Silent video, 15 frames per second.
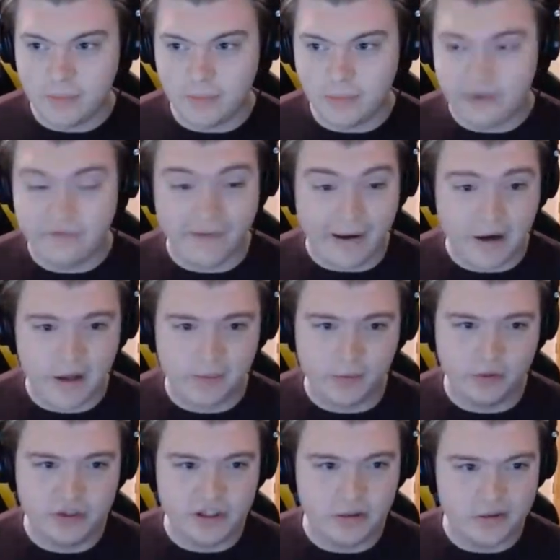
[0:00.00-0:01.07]
be valuable
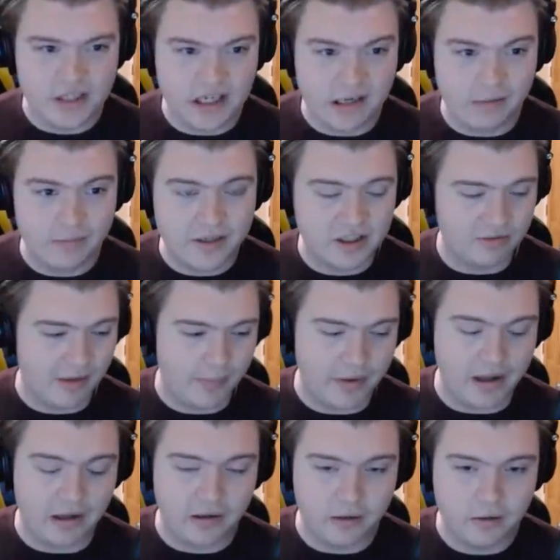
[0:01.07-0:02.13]
to your team as a Ret
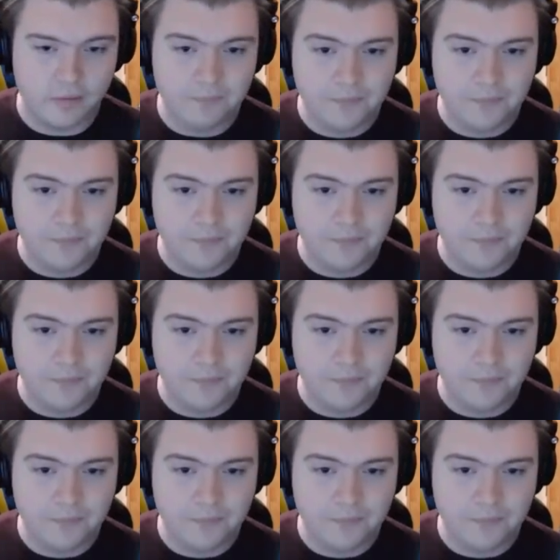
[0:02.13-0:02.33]
Paladin.